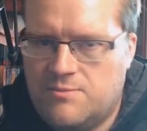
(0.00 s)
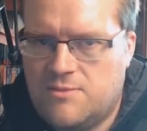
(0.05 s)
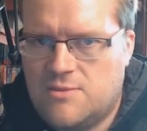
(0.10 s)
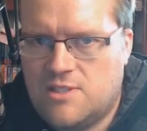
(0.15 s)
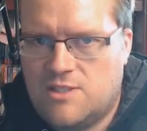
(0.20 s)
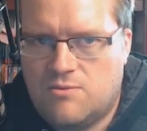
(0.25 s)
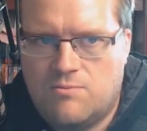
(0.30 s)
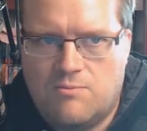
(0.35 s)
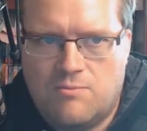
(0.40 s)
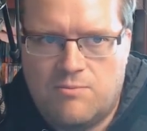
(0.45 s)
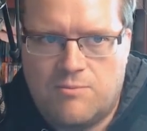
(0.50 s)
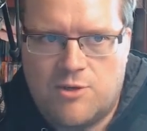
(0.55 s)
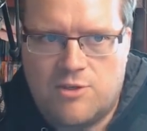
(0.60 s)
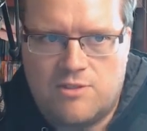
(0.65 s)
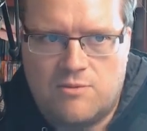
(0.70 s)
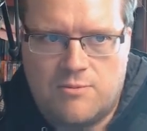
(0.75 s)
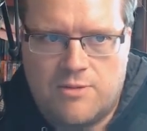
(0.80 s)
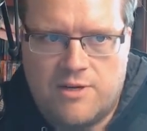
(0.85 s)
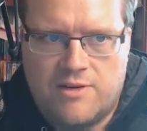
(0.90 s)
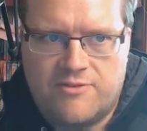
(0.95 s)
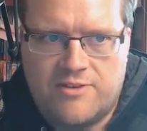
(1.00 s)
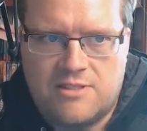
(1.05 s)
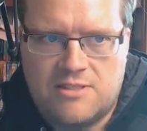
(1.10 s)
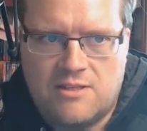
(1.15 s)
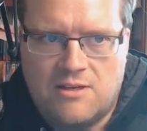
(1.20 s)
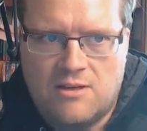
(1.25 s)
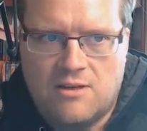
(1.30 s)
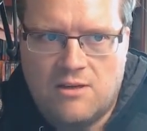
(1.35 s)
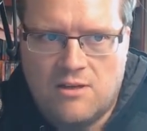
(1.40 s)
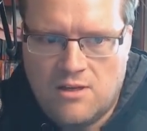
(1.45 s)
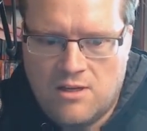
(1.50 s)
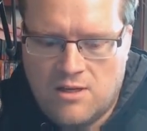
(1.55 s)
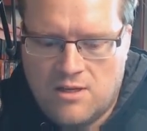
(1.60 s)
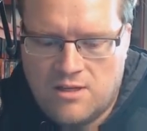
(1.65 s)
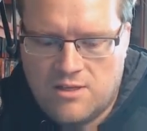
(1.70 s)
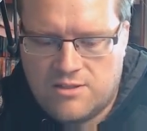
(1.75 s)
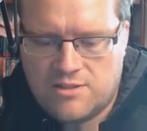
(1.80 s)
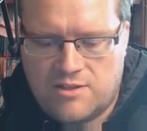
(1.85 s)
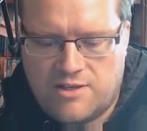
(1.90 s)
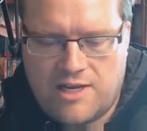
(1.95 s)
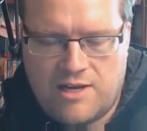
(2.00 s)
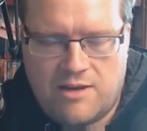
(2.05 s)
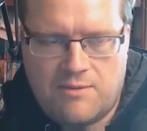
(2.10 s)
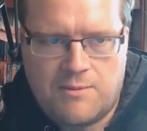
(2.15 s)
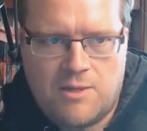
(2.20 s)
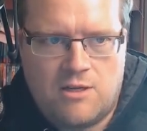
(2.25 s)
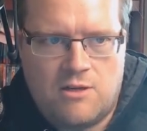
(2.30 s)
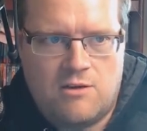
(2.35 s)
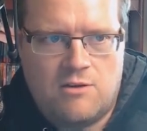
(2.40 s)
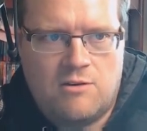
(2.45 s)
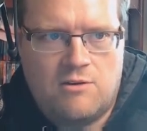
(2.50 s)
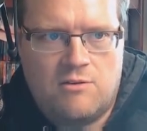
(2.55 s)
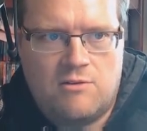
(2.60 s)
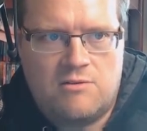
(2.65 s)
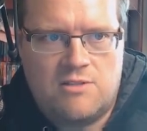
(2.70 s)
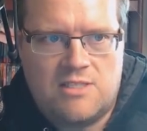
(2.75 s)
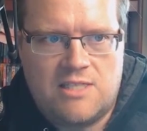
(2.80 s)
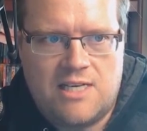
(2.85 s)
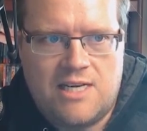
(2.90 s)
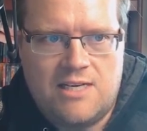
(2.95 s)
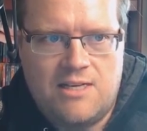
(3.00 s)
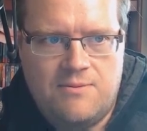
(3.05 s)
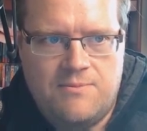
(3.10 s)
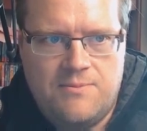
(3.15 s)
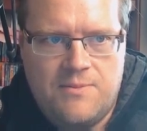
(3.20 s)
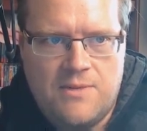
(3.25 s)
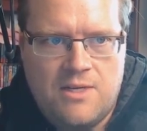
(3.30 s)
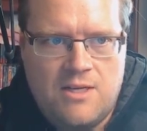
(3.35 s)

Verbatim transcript: just personal preference. So now I'm going to go sign in.